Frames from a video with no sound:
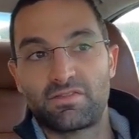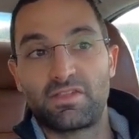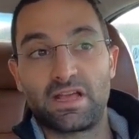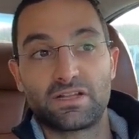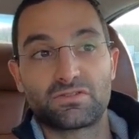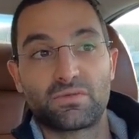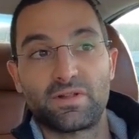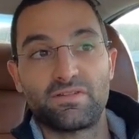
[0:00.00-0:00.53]

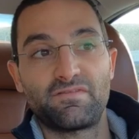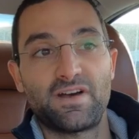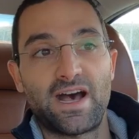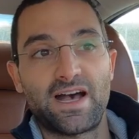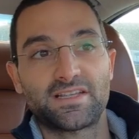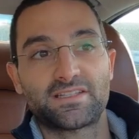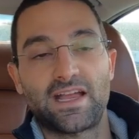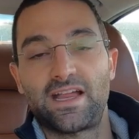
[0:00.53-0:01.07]
things really
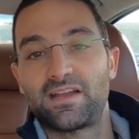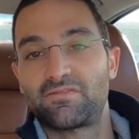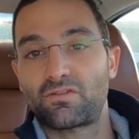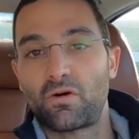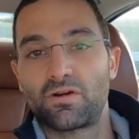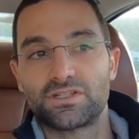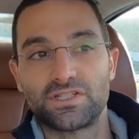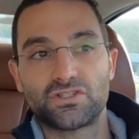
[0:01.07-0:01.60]
fast. And of
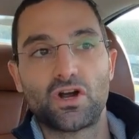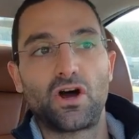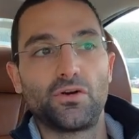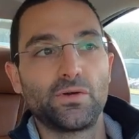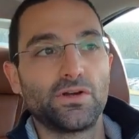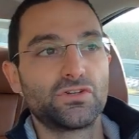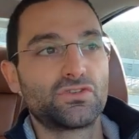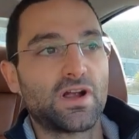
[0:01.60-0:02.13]
course it's
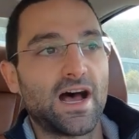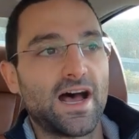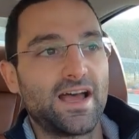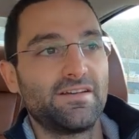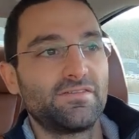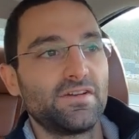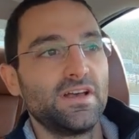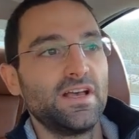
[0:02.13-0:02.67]
all-wheel
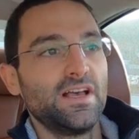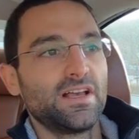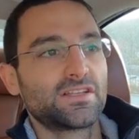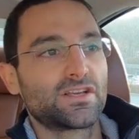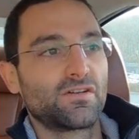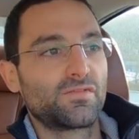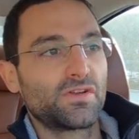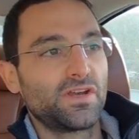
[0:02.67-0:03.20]
drive,
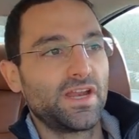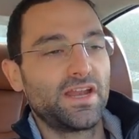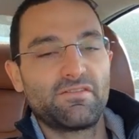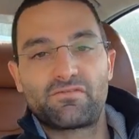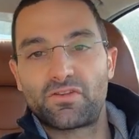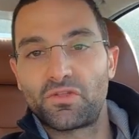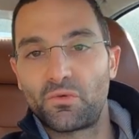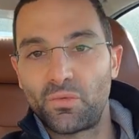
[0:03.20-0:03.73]
so if you need
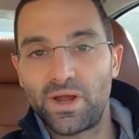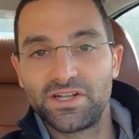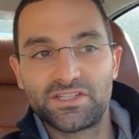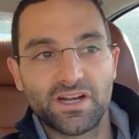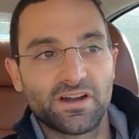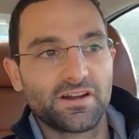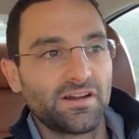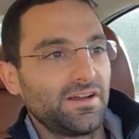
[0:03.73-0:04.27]
it for the
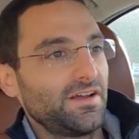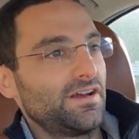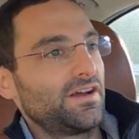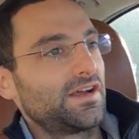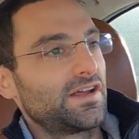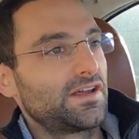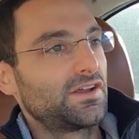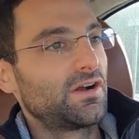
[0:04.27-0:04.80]
winter,
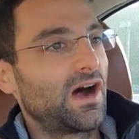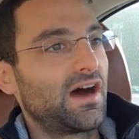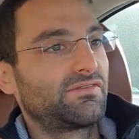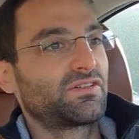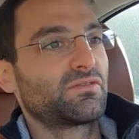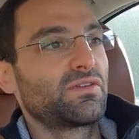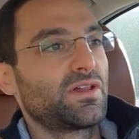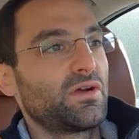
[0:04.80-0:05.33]
you don't
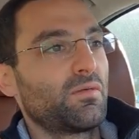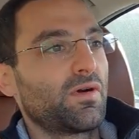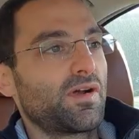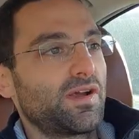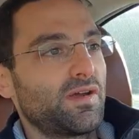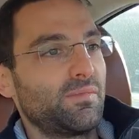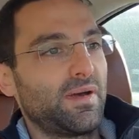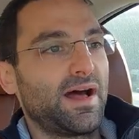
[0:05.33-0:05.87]
have to really
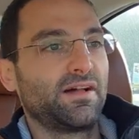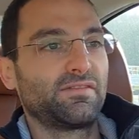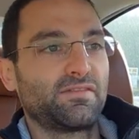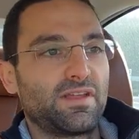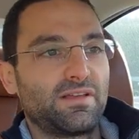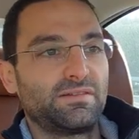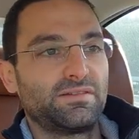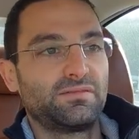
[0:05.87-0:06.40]
worry about
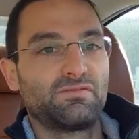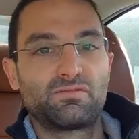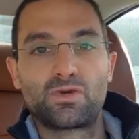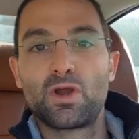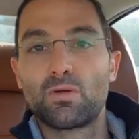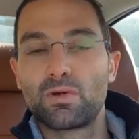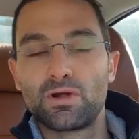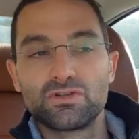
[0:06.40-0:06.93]

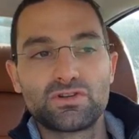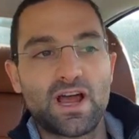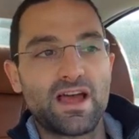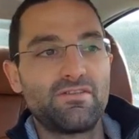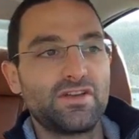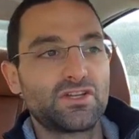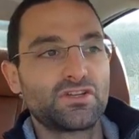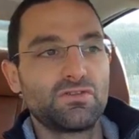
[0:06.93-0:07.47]
rear-wheel
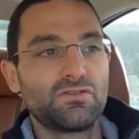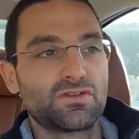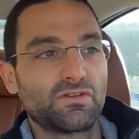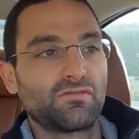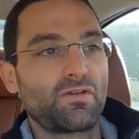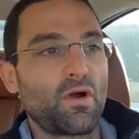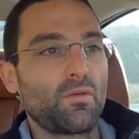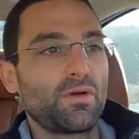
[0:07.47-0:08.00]
drive issues or
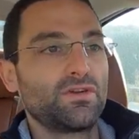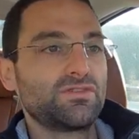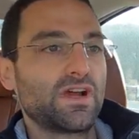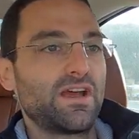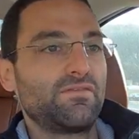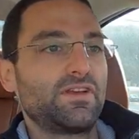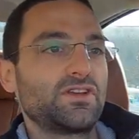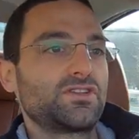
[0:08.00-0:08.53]
front-wheel
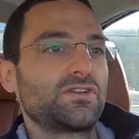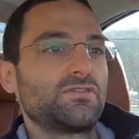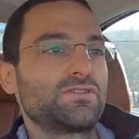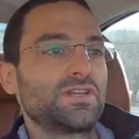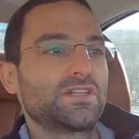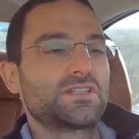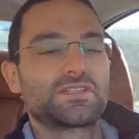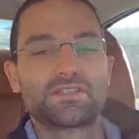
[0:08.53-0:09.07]
drive issues.
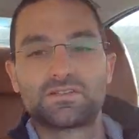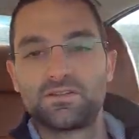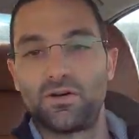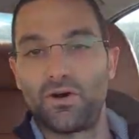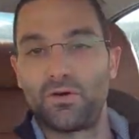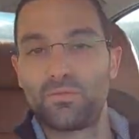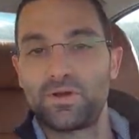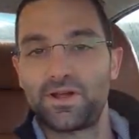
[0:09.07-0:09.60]
It's
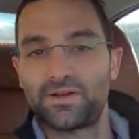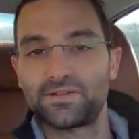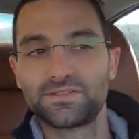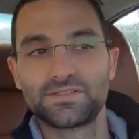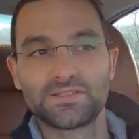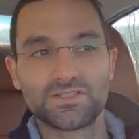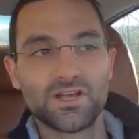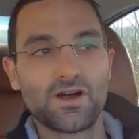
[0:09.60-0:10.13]
all-wheel,
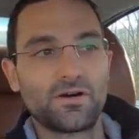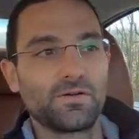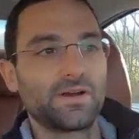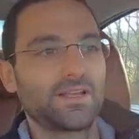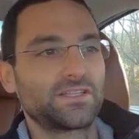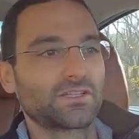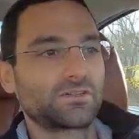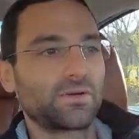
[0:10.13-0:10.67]
so
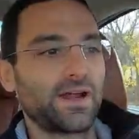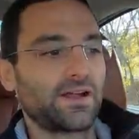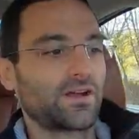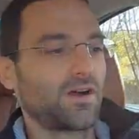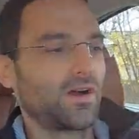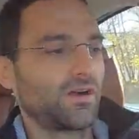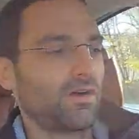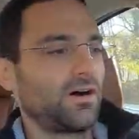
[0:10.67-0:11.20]
it's a great
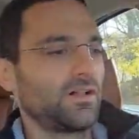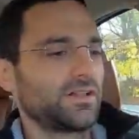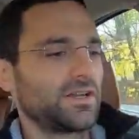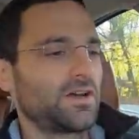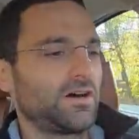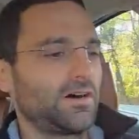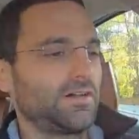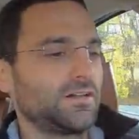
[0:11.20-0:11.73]
car all
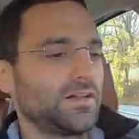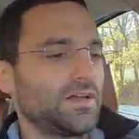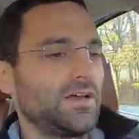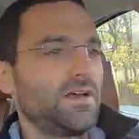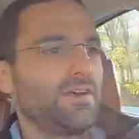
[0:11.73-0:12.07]
in all.